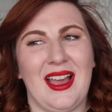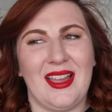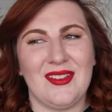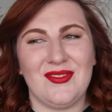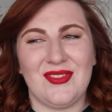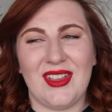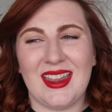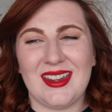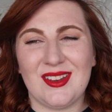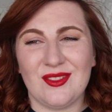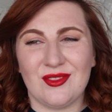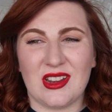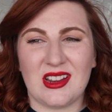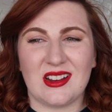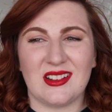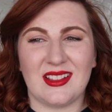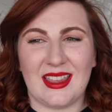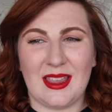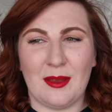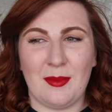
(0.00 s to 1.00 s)
I very
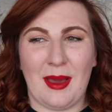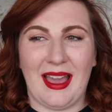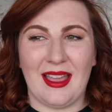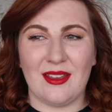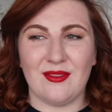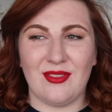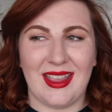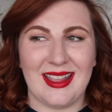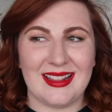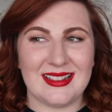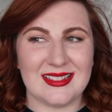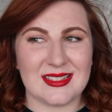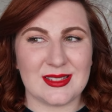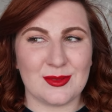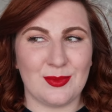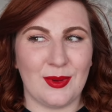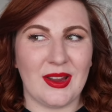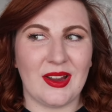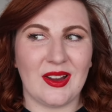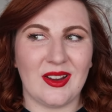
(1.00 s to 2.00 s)
rarely am at
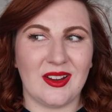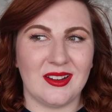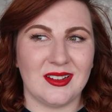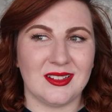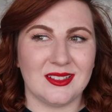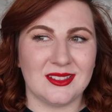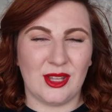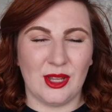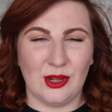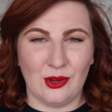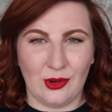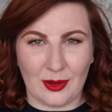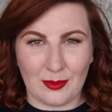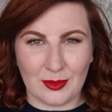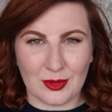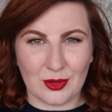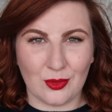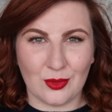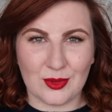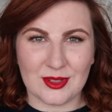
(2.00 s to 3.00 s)
events where, you know, I
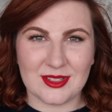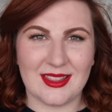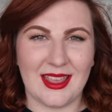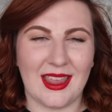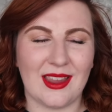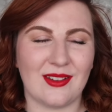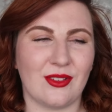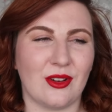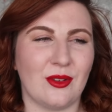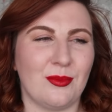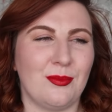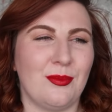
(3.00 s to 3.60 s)
would go to the effort